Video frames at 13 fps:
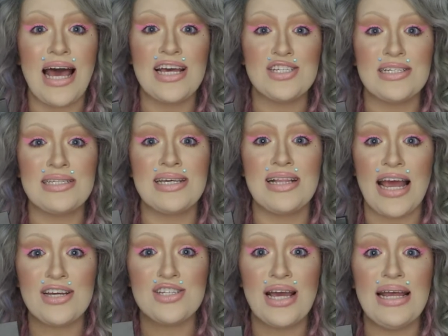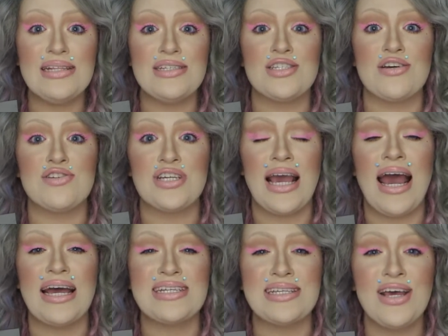Lashes collection. So she
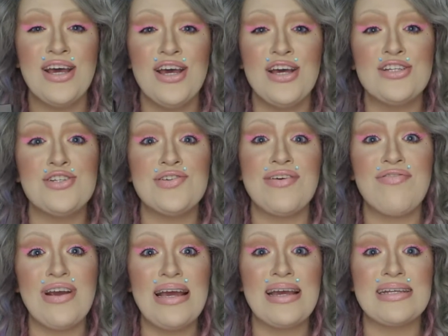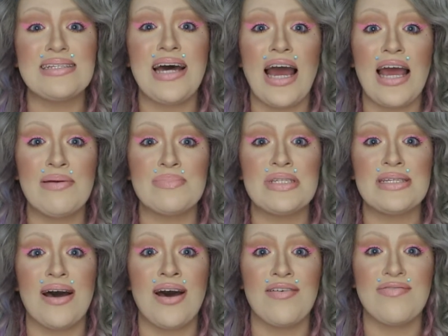has two different types
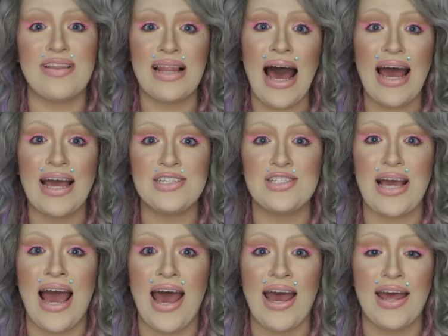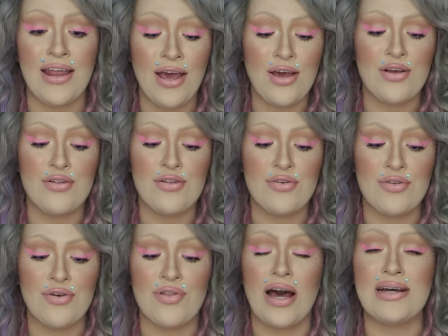of lash at
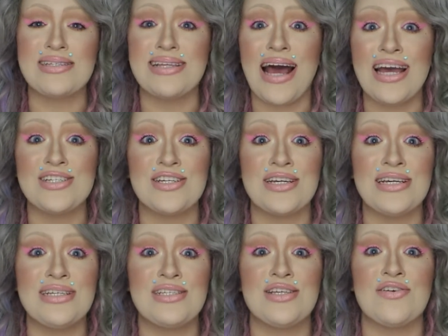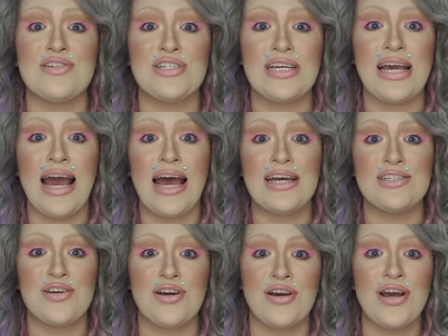Lulu Luxe Lashes. So she
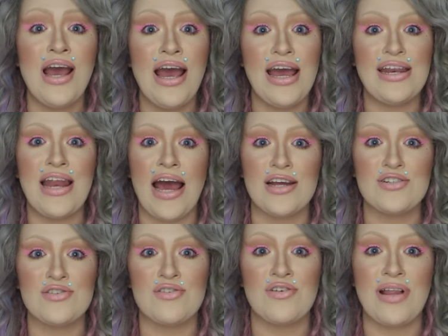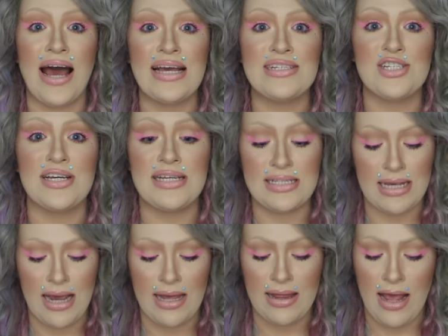has her natural lashes
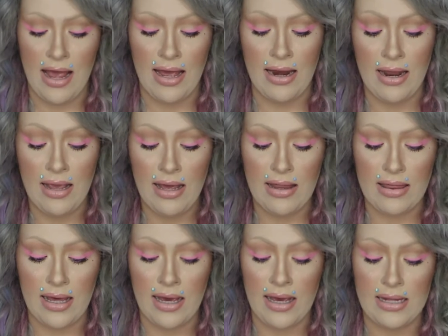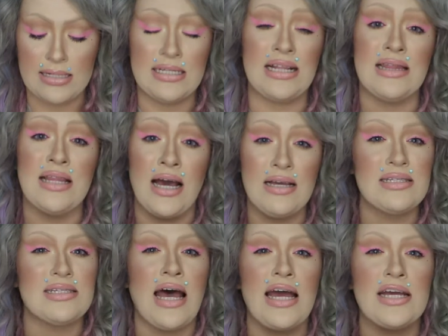and then the
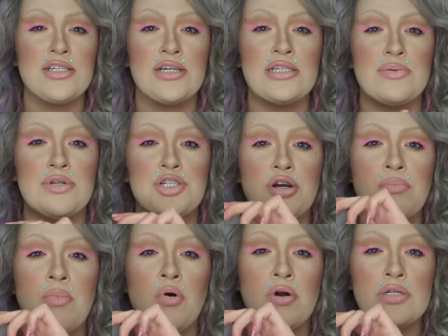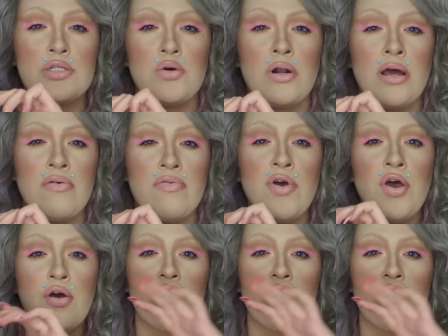deluxe lashes, which are more sort of